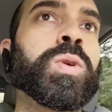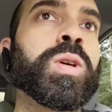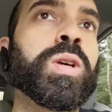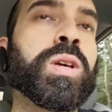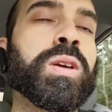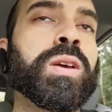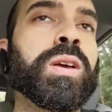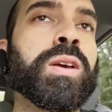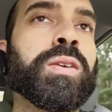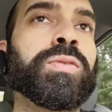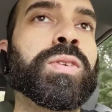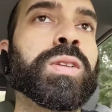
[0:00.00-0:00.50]

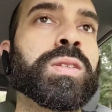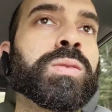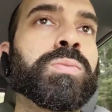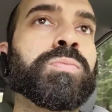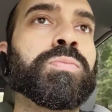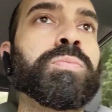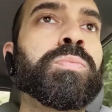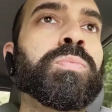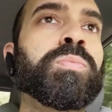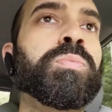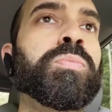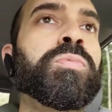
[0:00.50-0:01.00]
If it's
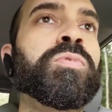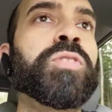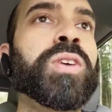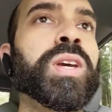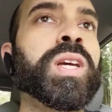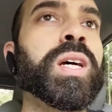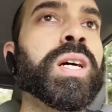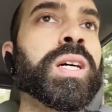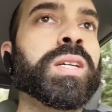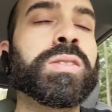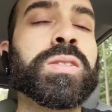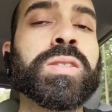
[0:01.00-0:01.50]

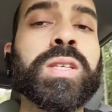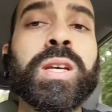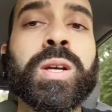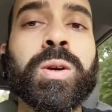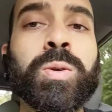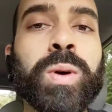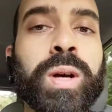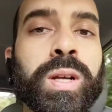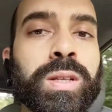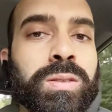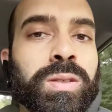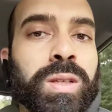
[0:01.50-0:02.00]
via a
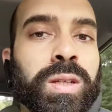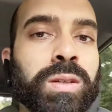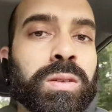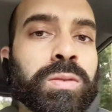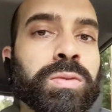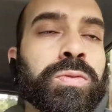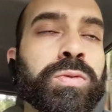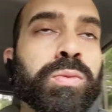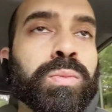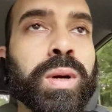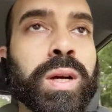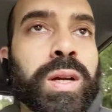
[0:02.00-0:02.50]
sequence, like your
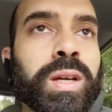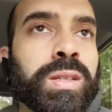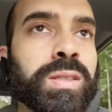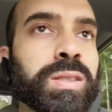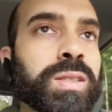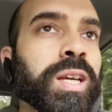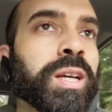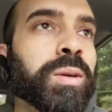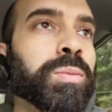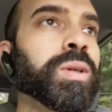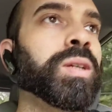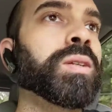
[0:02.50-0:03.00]
fumonia
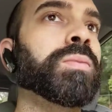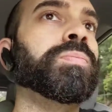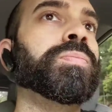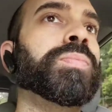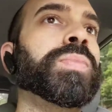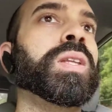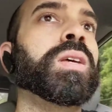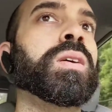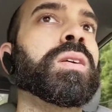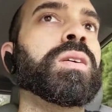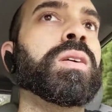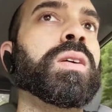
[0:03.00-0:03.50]
segment,
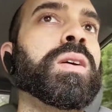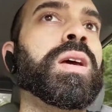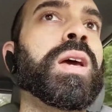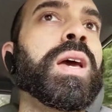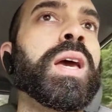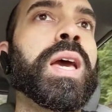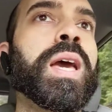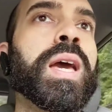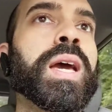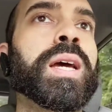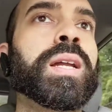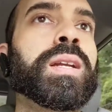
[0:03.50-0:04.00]

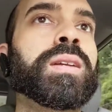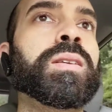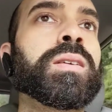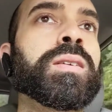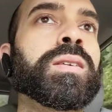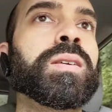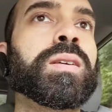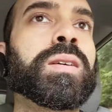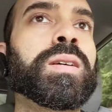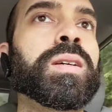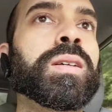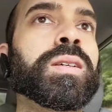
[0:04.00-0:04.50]

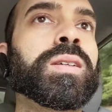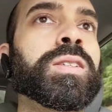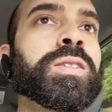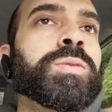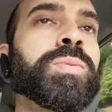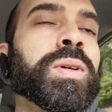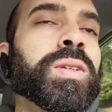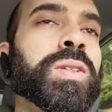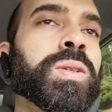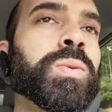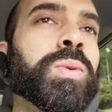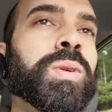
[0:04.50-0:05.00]
and
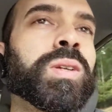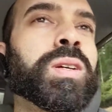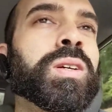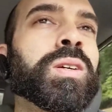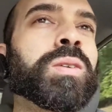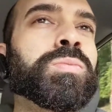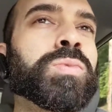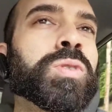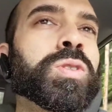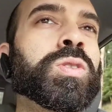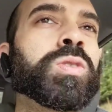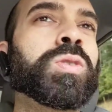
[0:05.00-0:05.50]
especially when it
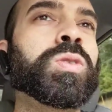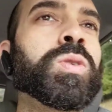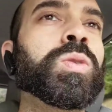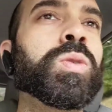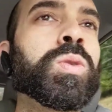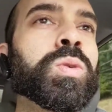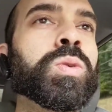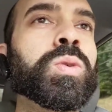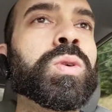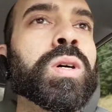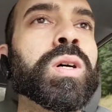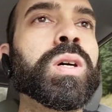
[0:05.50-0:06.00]
comes
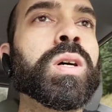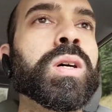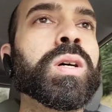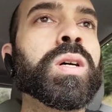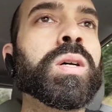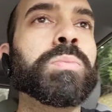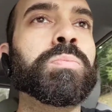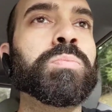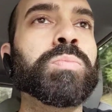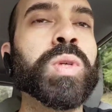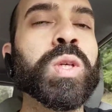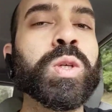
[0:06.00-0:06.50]
to
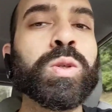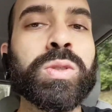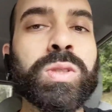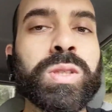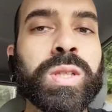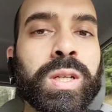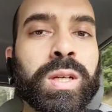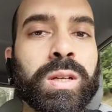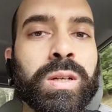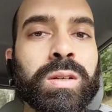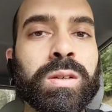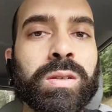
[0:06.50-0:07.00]

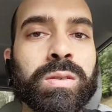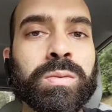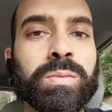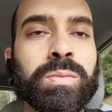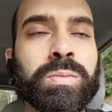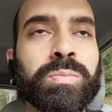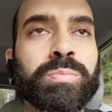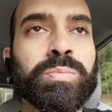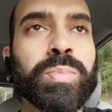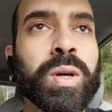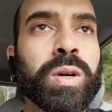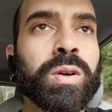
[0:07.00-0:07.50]
music
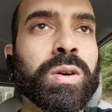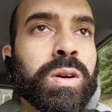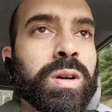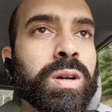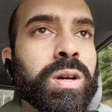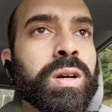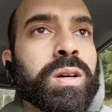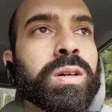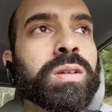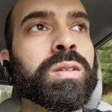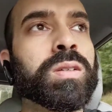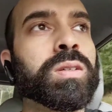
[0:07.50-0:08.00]

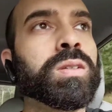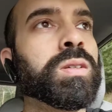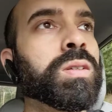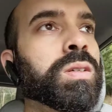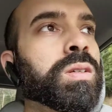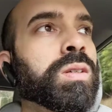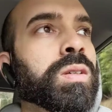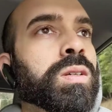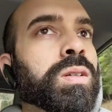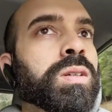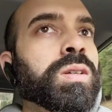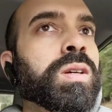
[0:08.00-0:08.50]
Bhangra,
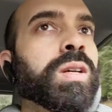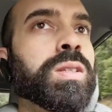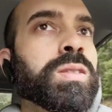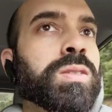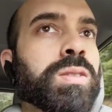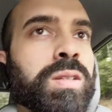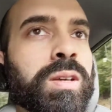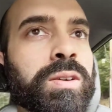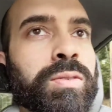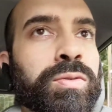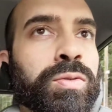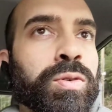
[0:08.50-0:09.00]
it's
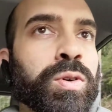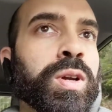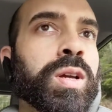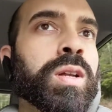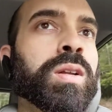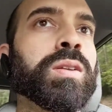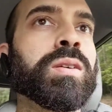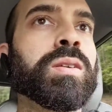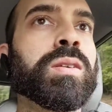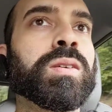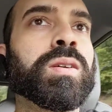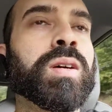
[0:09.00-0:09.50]

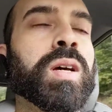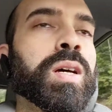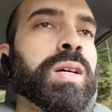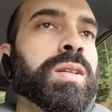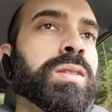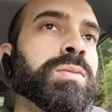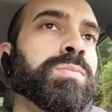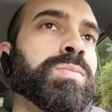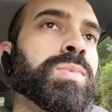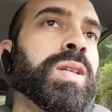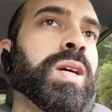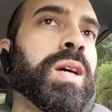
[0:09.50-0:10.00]
different
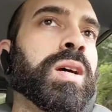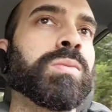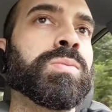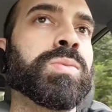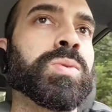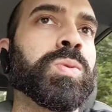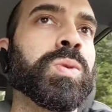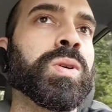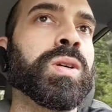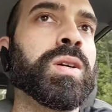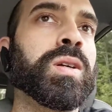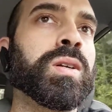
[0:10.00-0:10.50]

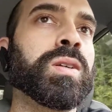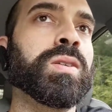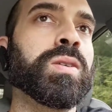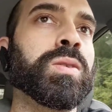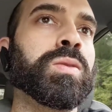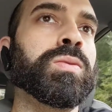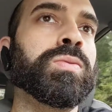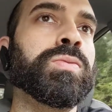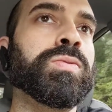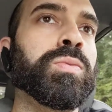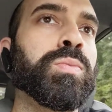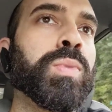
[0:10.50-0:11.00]
sometimes, where
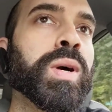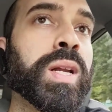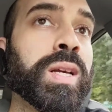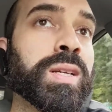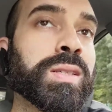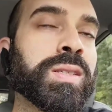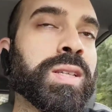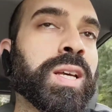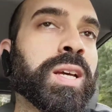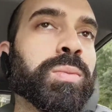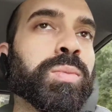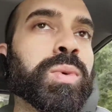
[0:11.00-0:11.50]
your fumonia
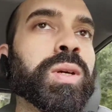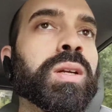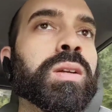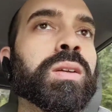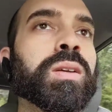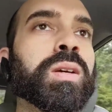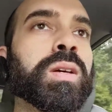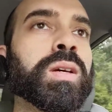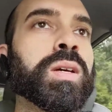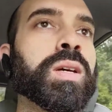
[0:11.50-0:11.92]
segment